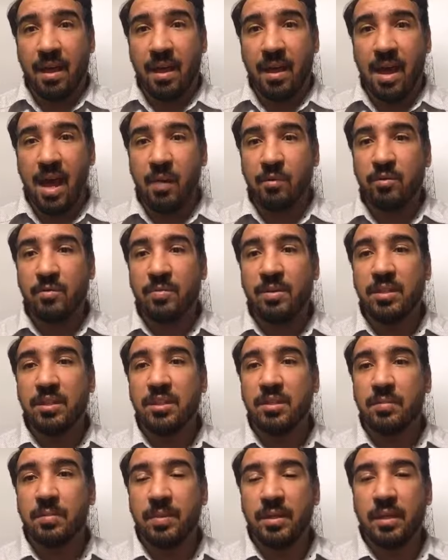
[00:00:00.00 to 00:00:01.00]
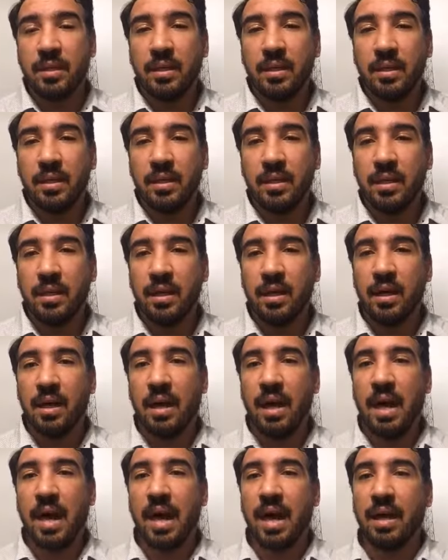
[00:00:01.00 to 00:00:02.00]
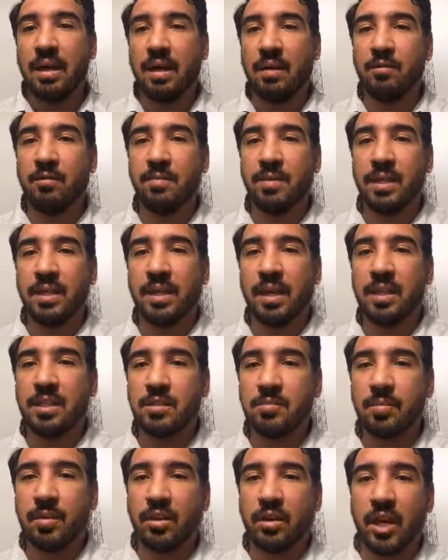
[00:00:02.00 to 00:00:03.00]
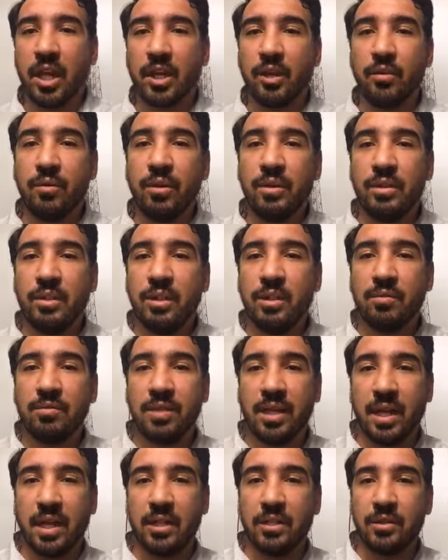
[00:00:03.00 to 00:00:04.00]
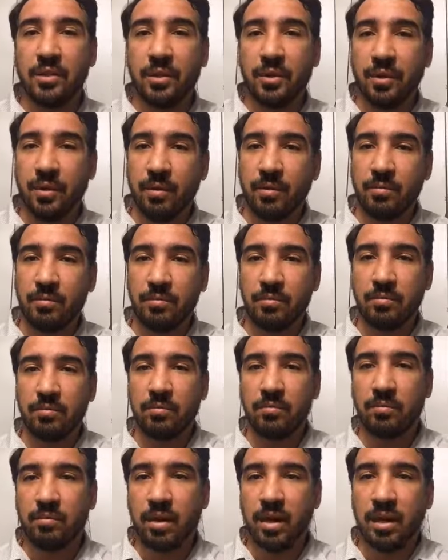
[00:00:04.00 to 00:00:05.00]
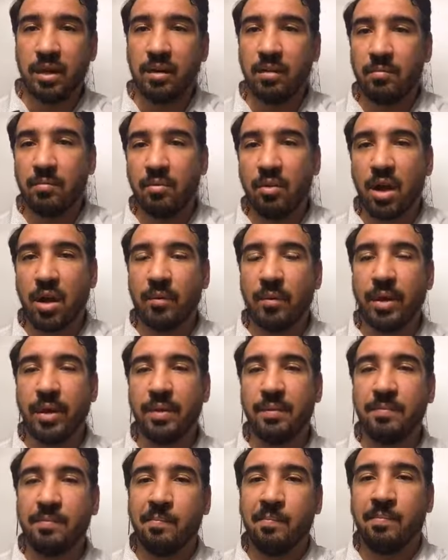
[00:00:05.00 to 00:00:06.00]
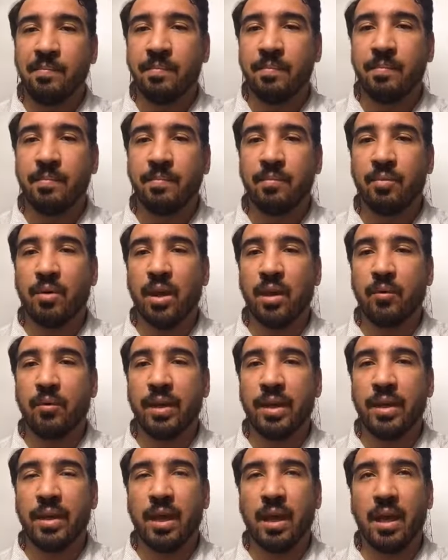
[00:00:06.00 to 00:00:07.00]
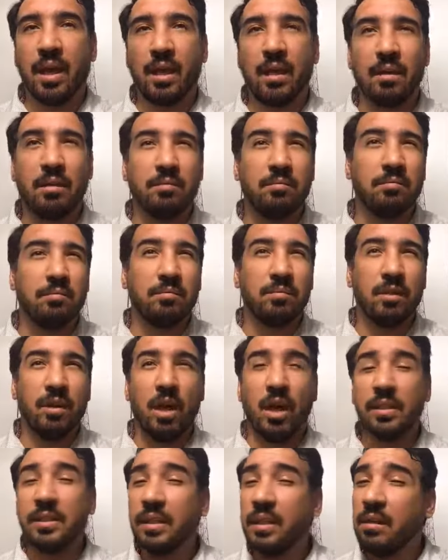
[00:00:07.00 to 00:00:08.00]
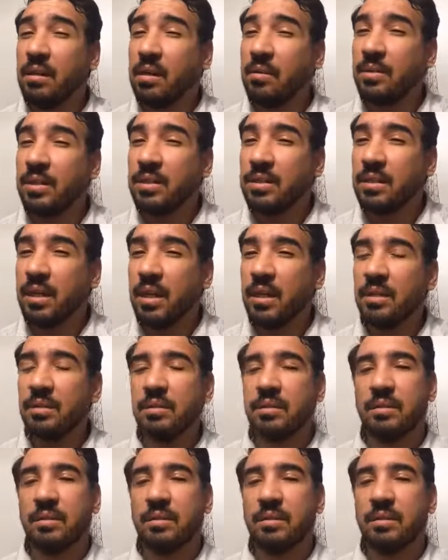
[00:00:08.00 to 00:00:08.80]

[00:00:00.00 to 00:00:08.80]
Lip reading: I will be the guest speaker at Unity of San Antonio, right here on Broadway and Lawndale, I want to say.